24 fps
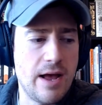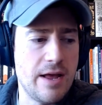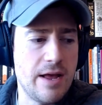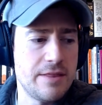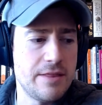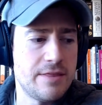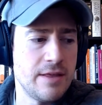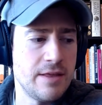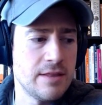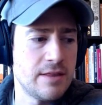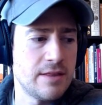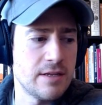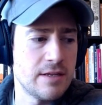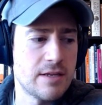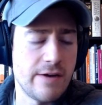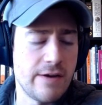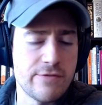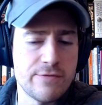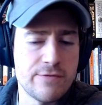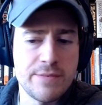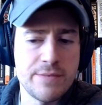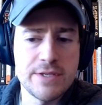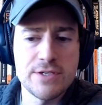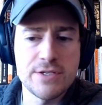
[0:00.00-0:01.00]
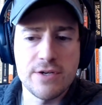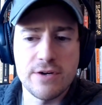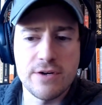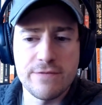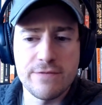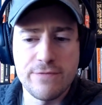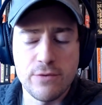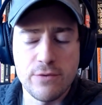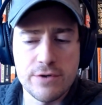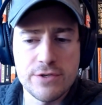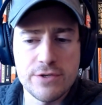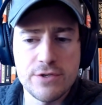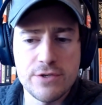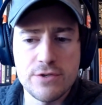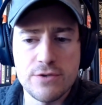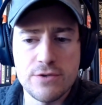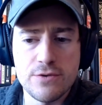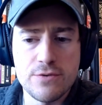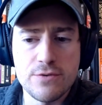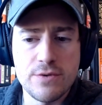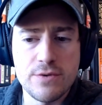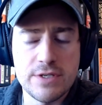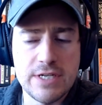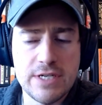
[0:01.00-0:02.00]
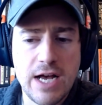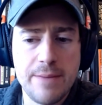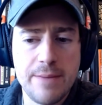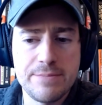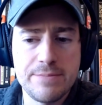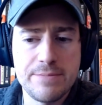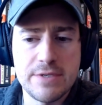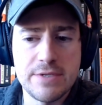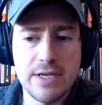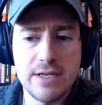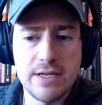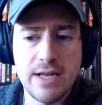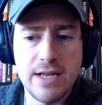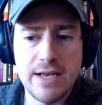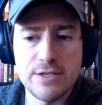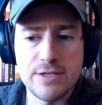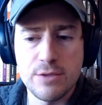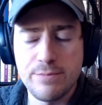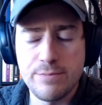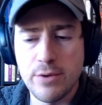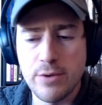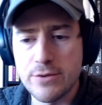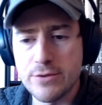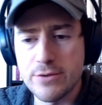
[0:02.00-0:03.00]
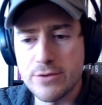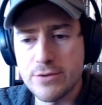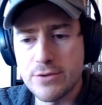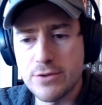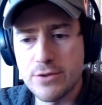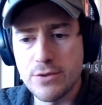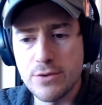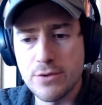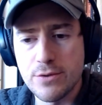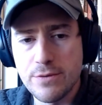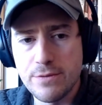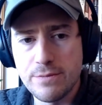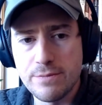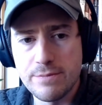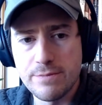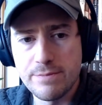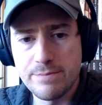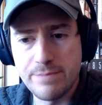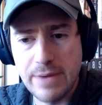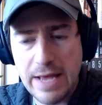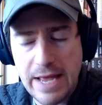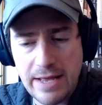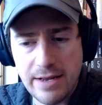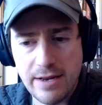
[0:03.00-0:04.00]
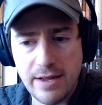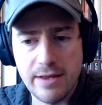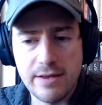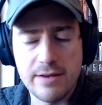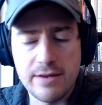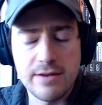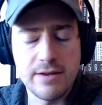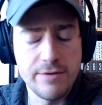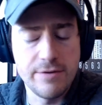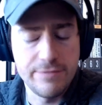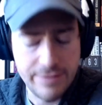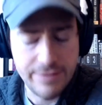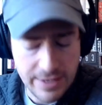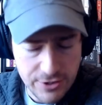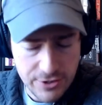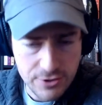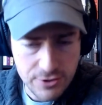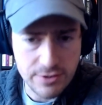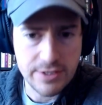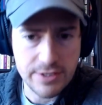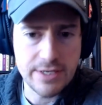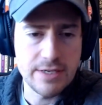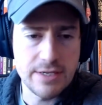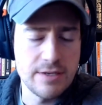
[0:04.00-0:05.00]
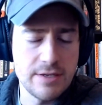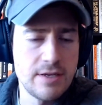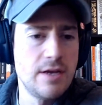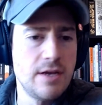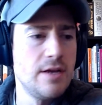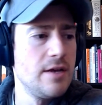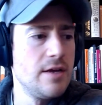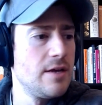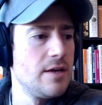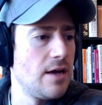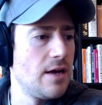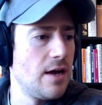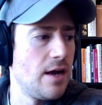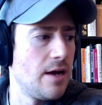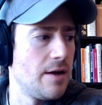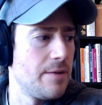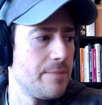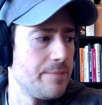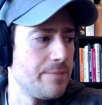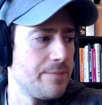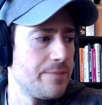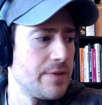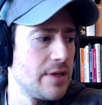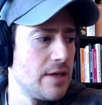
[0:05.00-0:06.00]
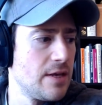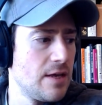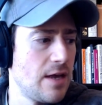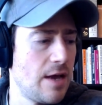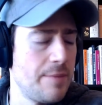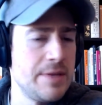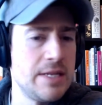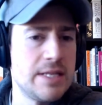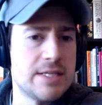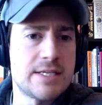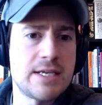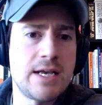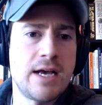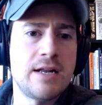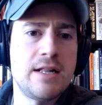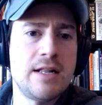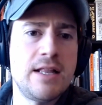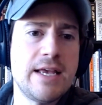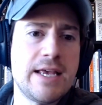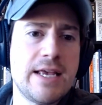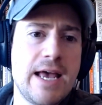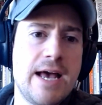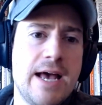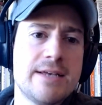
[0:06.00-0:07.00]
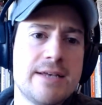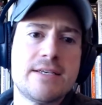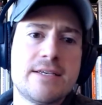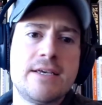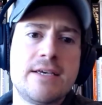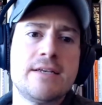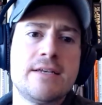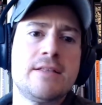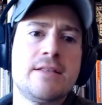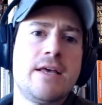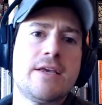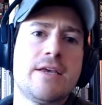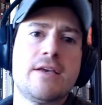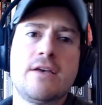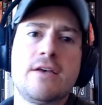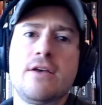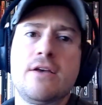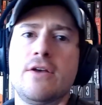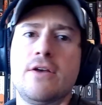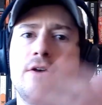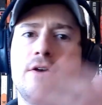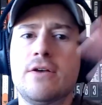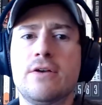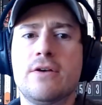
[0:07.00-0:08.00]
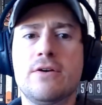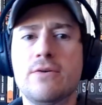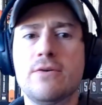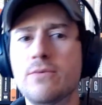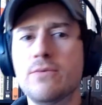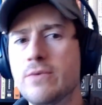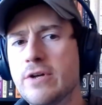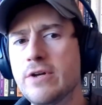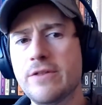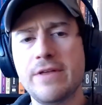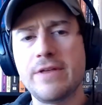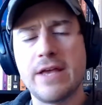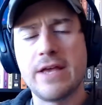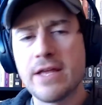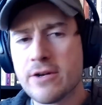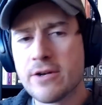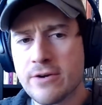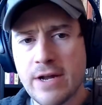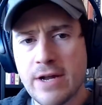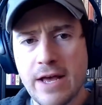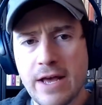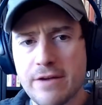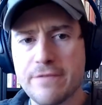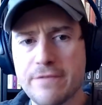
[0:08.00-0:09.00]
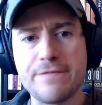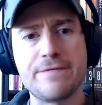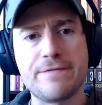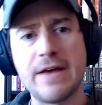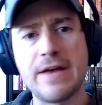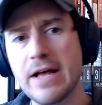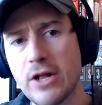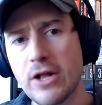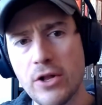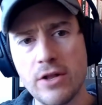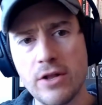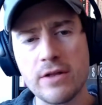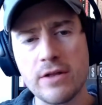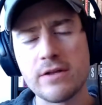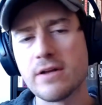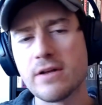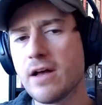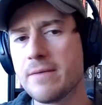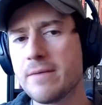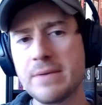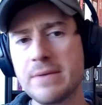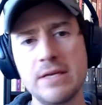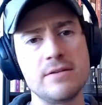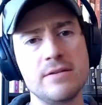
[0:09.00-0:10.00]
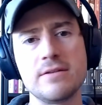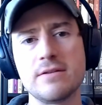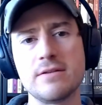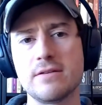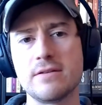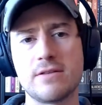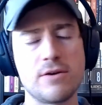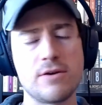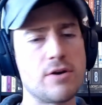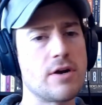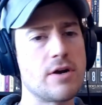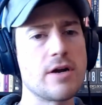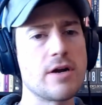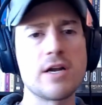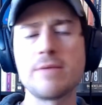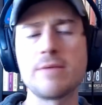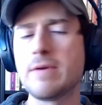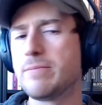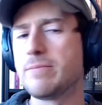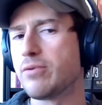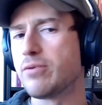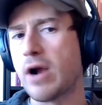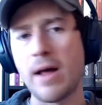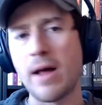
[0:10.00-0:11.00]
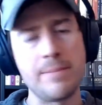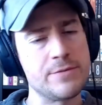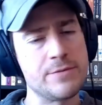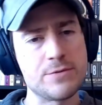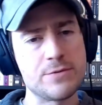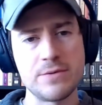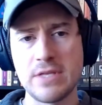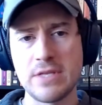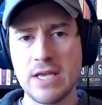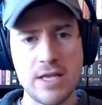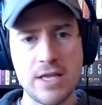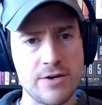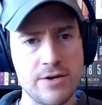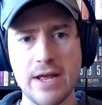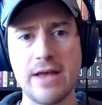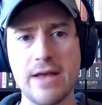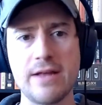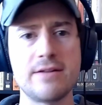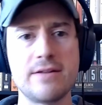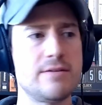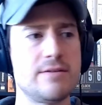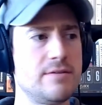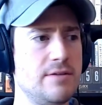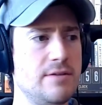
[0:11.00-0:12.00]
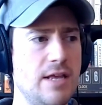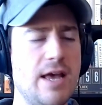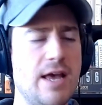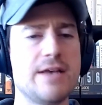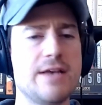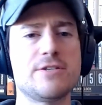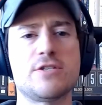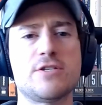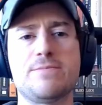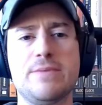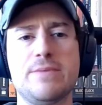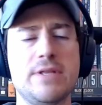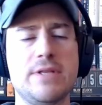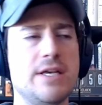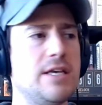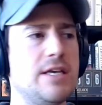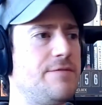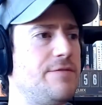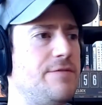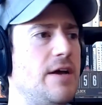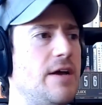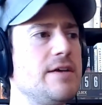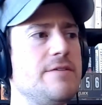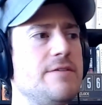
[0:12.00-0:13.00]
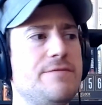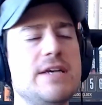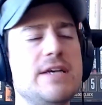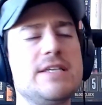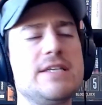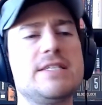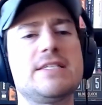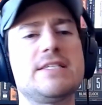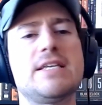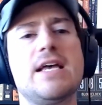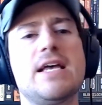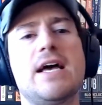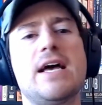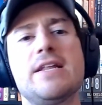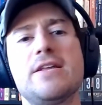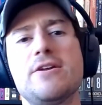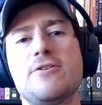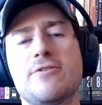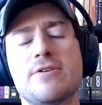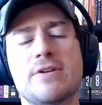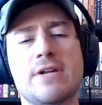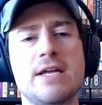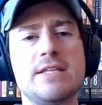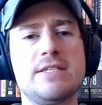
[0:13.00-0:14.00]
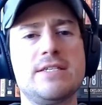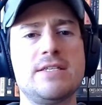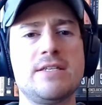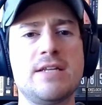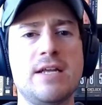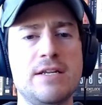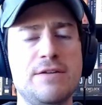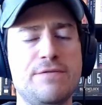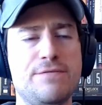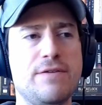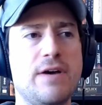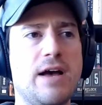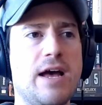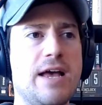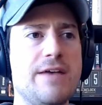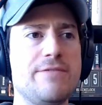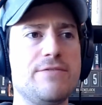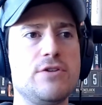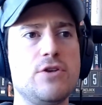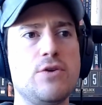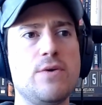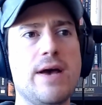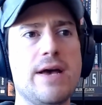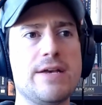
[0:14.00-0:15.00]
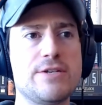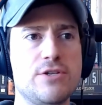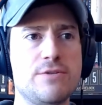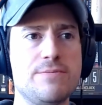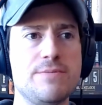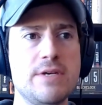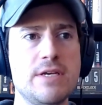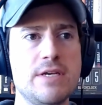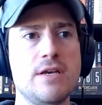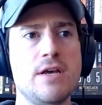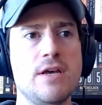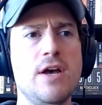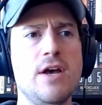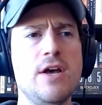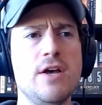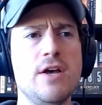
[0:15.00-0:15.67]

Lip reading: I think that governments are forced to adopt it as opposed to ban it eventually. I mean, it's kind of like asking, like, will the internet fail? I mean, there are going to be problems with the internet, yes, but like if I sat here in 1995 and you asked me,